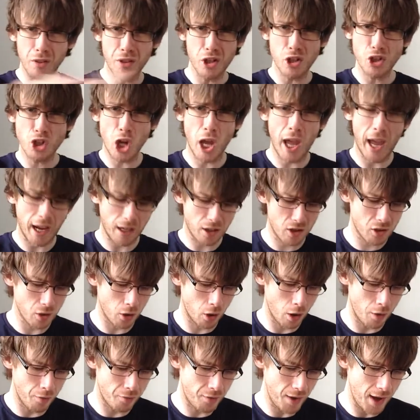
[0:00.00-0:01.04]
checked
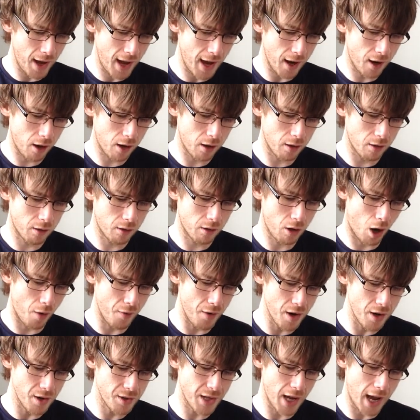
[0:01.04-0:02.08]
sort of
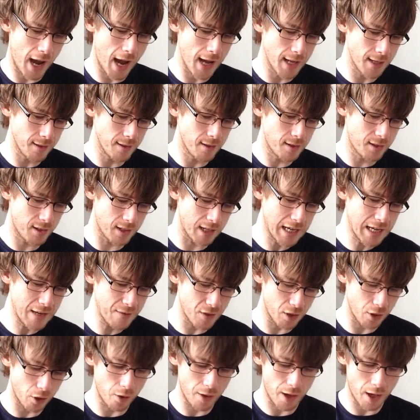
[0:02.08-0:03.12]
covers and sleeves
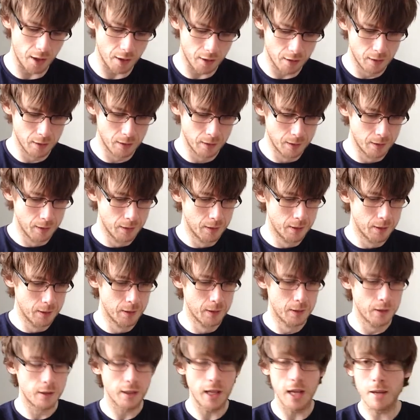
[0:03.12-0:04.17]
and all that,
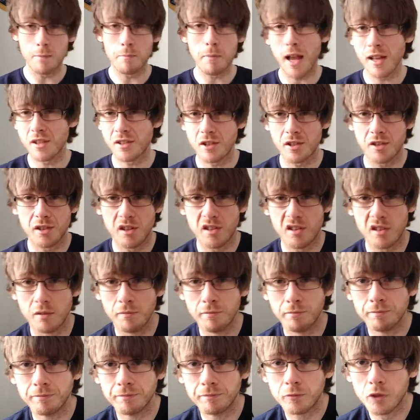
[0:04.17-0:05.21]
like Master
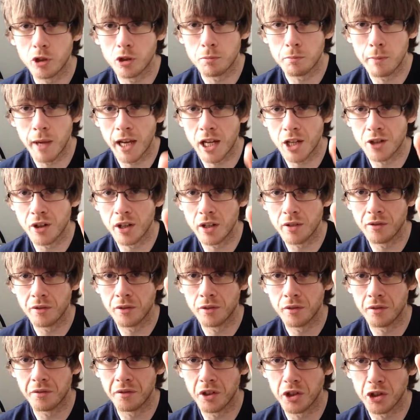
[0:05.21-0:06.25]
System, just Mega Drive
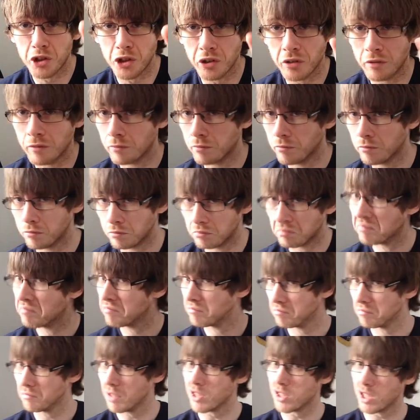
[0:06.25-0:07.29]
version.
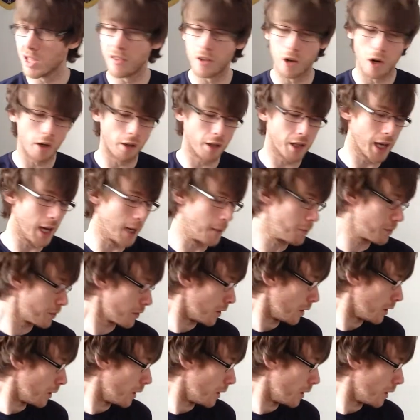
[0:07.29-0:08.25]
That's like the early games.